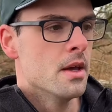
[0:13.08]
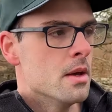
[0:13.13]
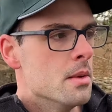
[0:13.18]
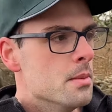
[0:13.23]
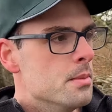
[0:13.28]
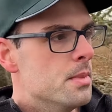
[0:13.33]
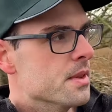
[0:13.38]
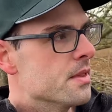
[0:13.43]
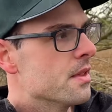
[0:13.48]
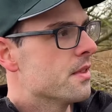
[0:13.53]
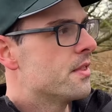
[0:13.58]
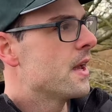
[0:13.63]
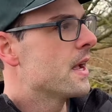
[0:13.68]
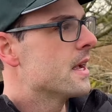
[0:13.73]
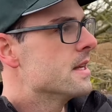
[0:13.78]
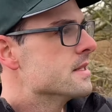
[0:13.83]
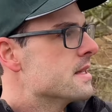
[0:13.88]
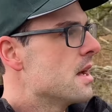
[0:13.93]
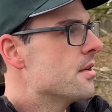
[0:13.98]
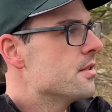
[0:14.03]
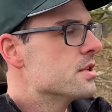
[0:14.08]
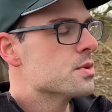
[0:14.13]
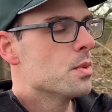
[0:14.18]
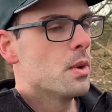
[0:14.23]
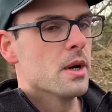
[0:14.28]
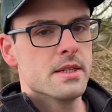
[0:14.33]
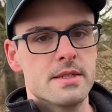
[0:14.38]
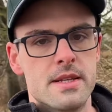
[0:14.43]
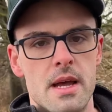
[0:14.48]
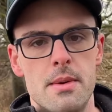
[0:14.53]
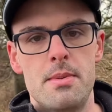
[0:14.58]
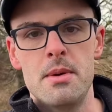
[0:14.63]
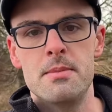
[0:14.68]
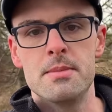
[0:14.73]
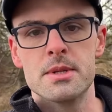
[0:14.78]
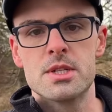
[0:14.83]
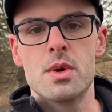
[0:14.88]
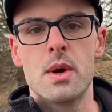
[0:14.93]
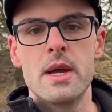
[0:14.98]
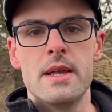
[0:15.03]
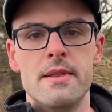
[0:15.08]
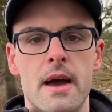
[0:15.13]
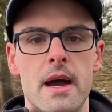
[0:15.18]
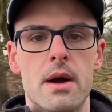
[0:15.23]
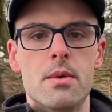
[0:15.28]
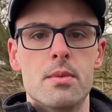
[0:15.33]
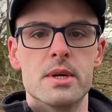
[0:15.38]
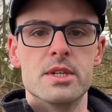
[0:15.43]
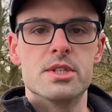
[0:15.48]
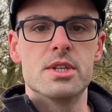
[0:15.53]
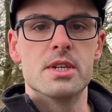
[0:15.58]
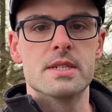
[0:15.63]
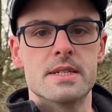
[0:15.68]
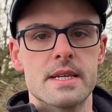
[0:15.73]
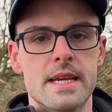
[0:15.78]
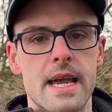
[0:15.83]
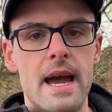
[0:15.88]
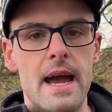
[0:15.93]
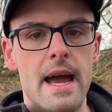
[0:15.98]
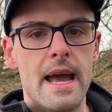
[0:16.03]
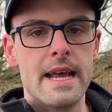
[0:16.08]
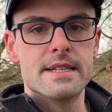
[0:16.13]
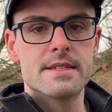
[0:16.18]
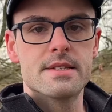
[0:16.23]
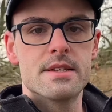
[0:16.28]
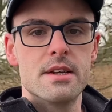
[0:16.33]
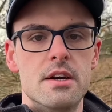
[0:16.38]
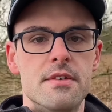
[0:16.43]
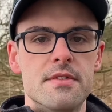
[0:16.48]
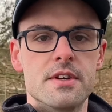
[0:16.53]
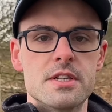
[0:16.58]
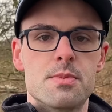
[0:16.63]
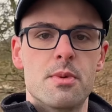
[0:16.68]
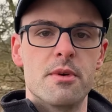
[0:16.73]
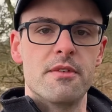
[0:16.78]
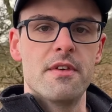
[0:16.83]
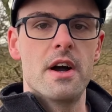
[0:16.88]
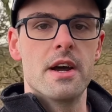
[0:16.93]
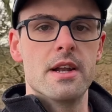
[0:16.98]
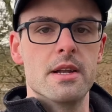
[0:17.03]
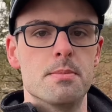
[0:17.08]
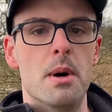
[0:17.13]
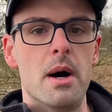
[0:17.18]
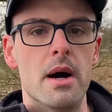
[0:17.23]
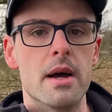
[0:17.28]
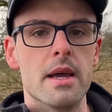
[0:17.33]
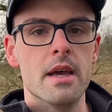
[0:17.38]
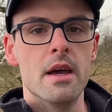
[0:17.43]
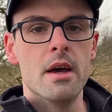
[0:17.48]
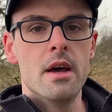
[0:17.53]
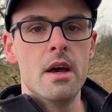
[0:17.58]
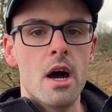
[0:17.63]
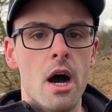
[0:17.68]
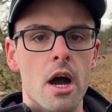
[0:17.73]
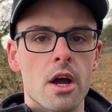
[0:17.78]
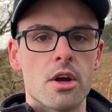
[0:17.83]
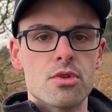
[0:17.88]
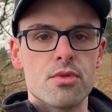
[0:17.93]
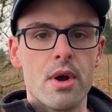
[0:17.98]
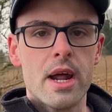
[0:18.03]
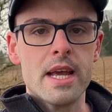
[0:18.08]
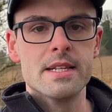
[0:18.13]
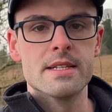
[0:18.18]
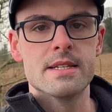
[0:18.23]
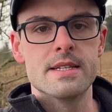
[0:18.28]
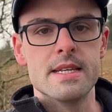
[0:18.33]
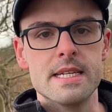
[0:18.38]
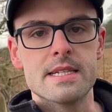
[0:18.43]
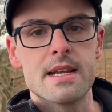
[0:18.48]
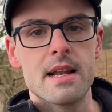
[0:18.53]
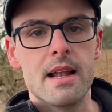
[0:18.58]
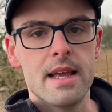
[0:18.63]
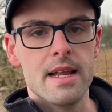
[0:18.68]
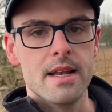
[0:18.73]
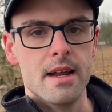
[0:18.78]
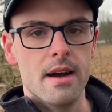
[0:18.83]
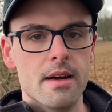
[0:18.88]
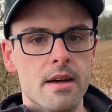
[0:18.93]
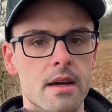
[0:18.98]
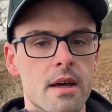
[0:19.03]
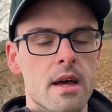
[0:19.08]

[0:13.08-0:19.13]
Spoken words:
But the thing is, there is one step in between that, which is to get a service provided by a grain seed cleaner.